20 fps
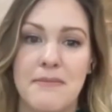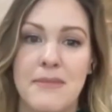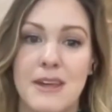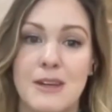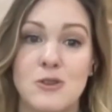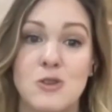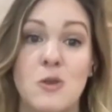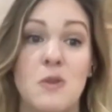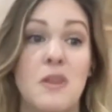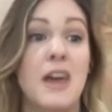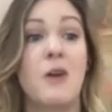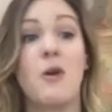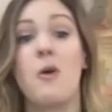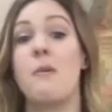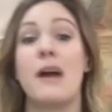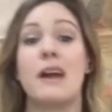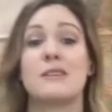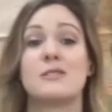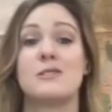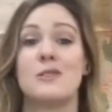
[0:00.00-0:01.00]
So they go
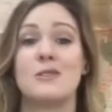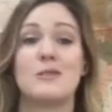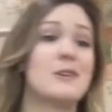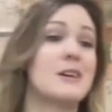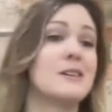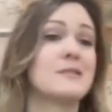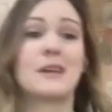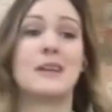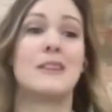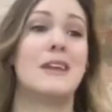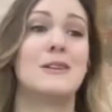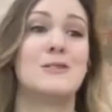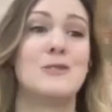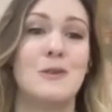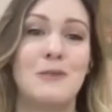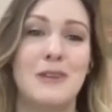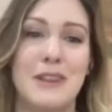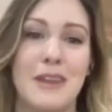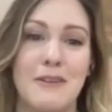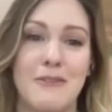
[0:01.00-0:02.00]
back to their desk and they do
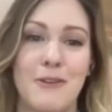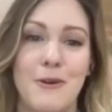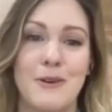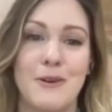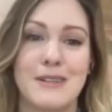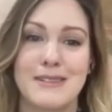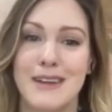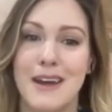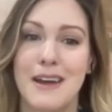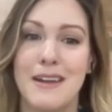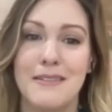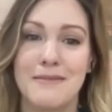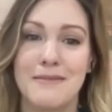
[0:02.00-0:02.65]
what they've always done.